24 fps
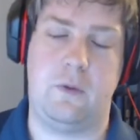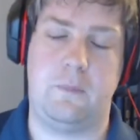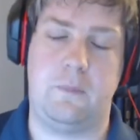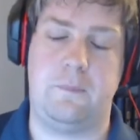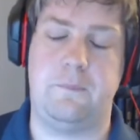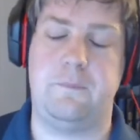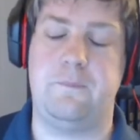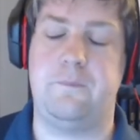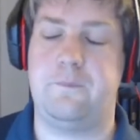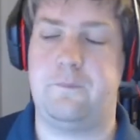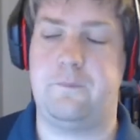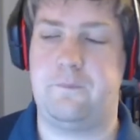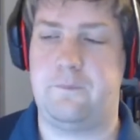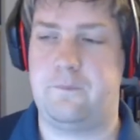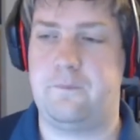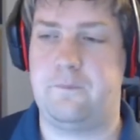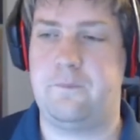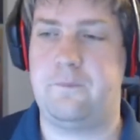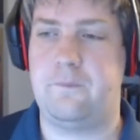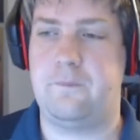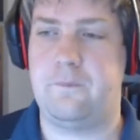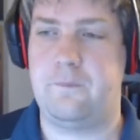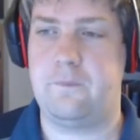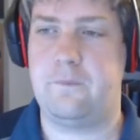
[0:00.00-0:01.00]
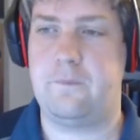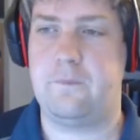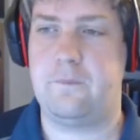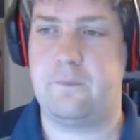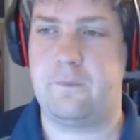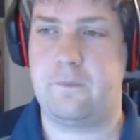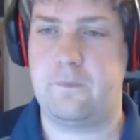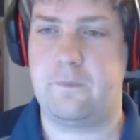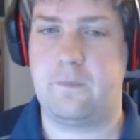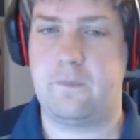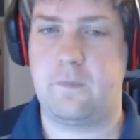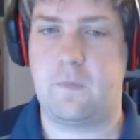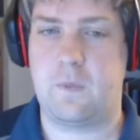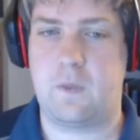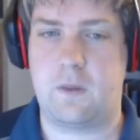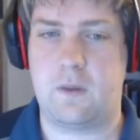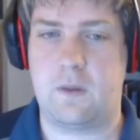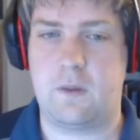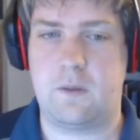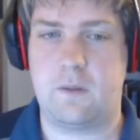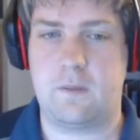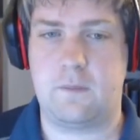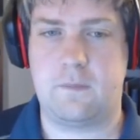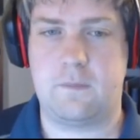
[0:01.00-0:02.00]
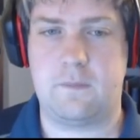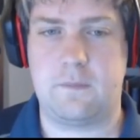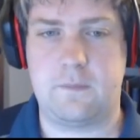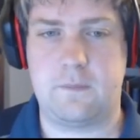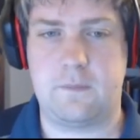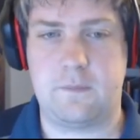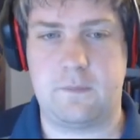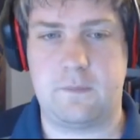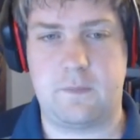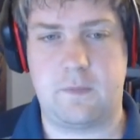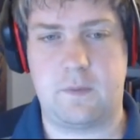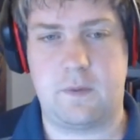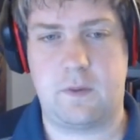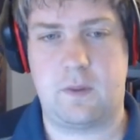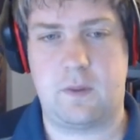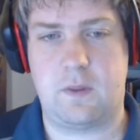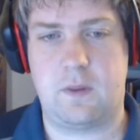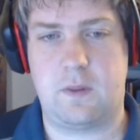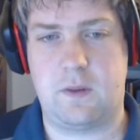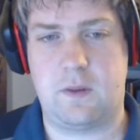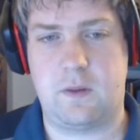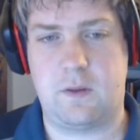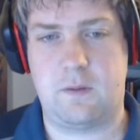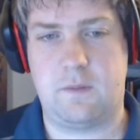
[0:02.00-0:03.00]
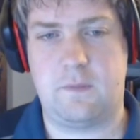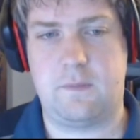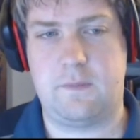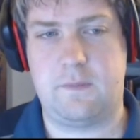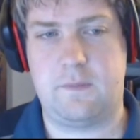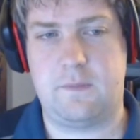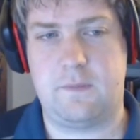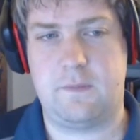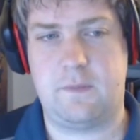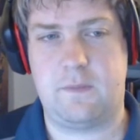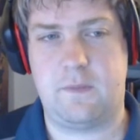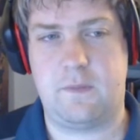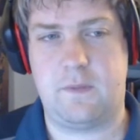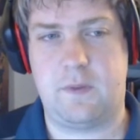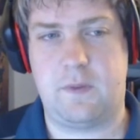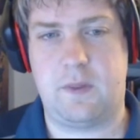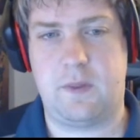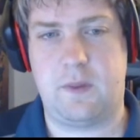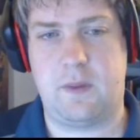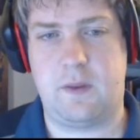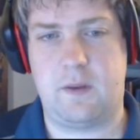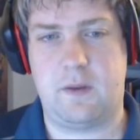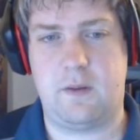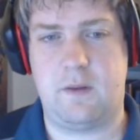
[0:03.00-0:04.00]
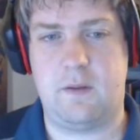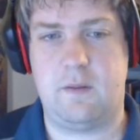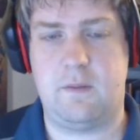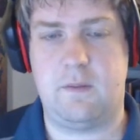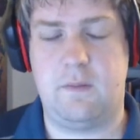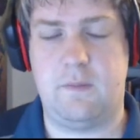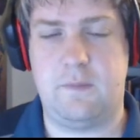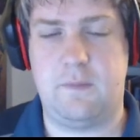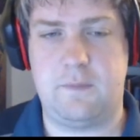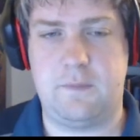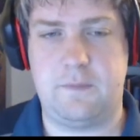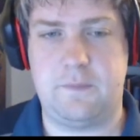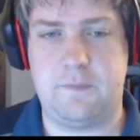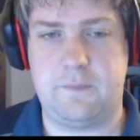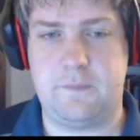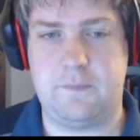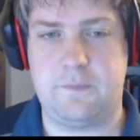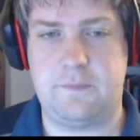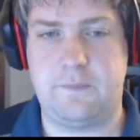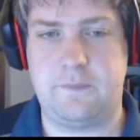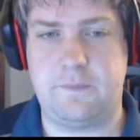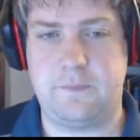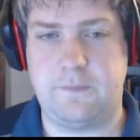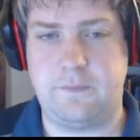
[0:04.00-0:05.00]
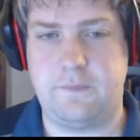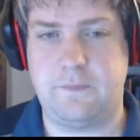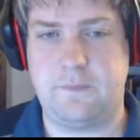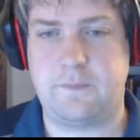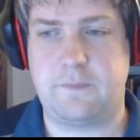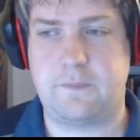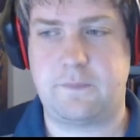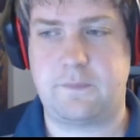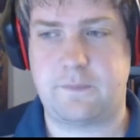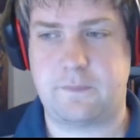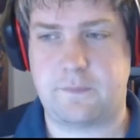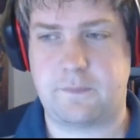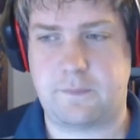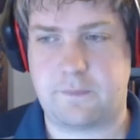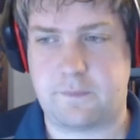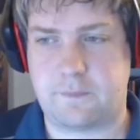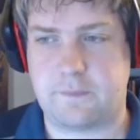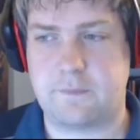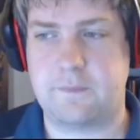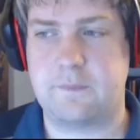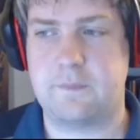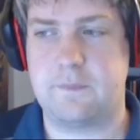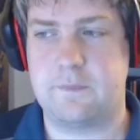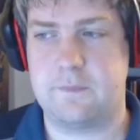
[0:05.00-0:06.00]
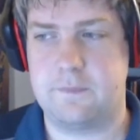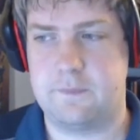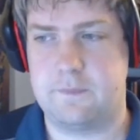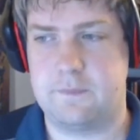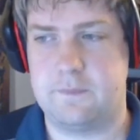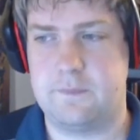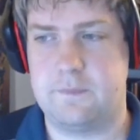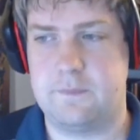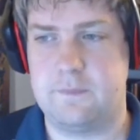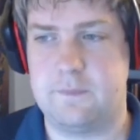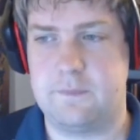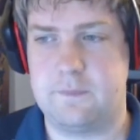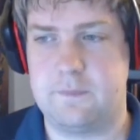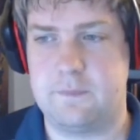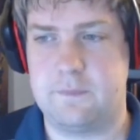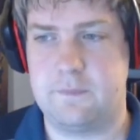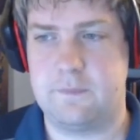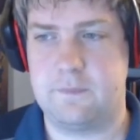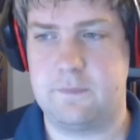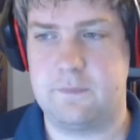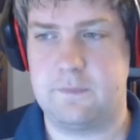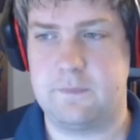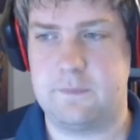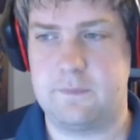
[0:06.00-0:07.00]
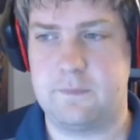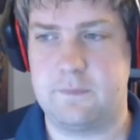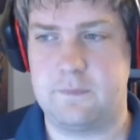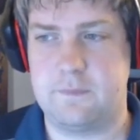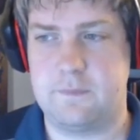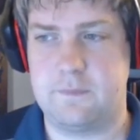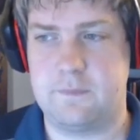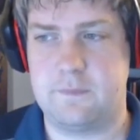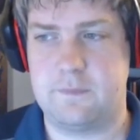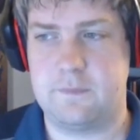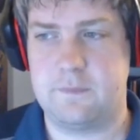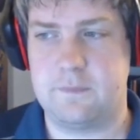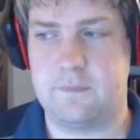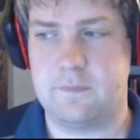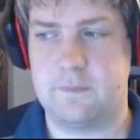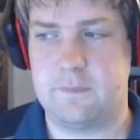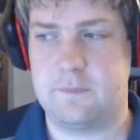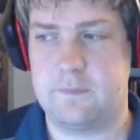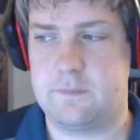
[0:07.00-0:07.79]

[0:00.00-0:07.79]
[no speech]